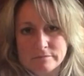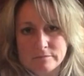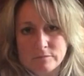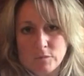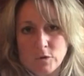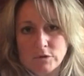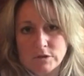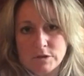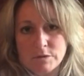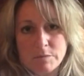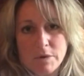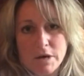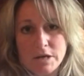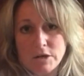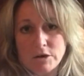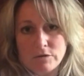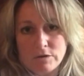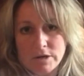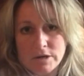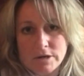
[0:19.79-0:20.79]
Most of my
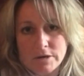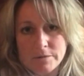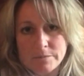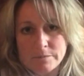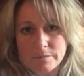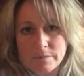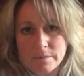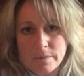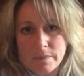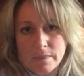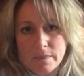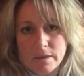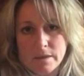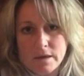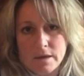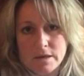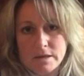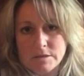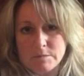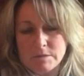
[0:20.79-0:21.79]
career
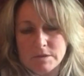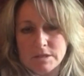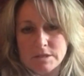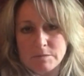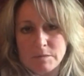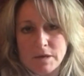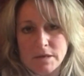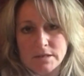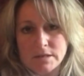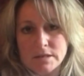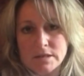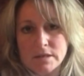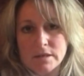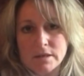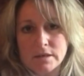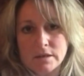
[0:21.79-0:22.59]
has been spent